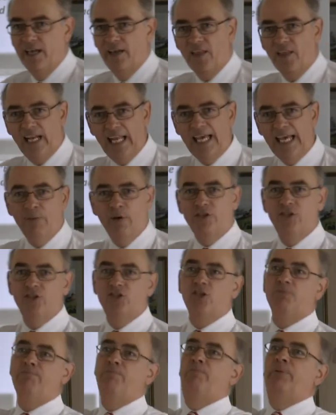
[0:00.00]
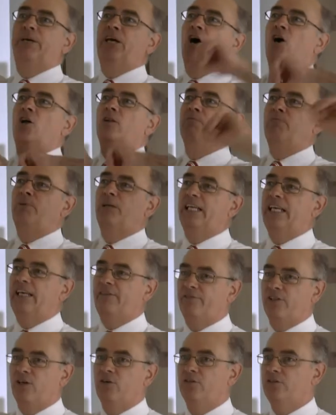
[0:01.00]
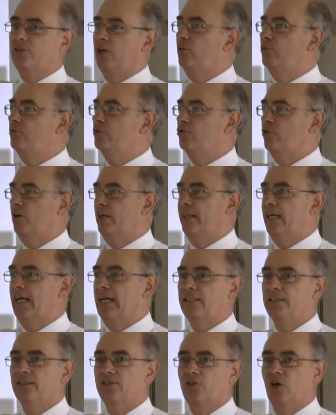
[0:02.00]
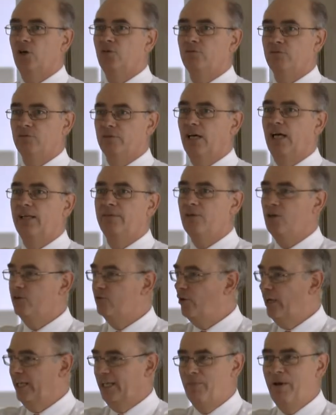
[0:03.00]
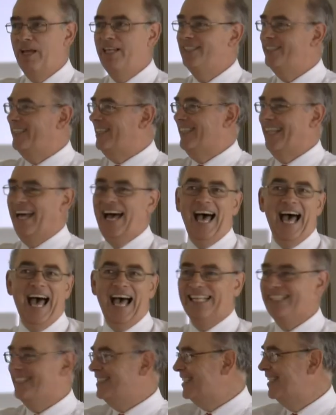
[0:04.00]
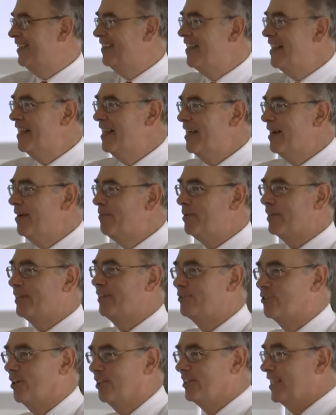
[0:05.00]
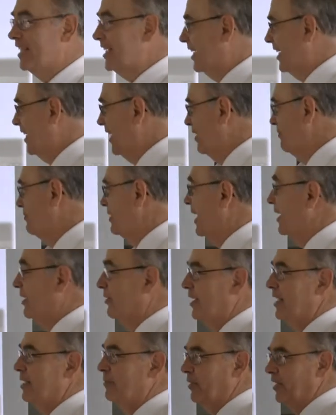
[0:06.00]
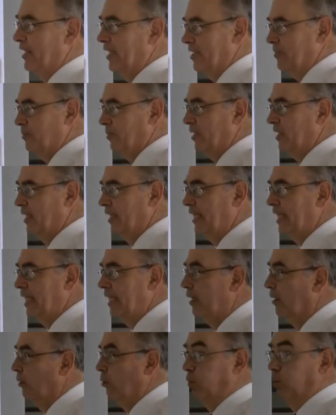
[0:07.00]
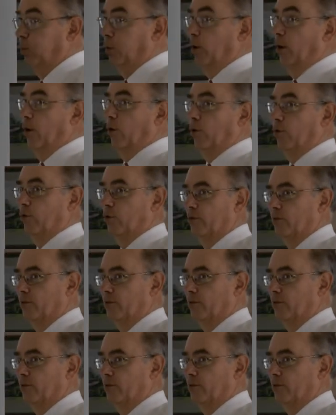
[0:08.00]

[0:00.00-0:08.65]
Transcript: The language is just beyond belief. Don't try that. I'm not recommending that. But you try saying calm down to anybody, let's put it like that. Whoa!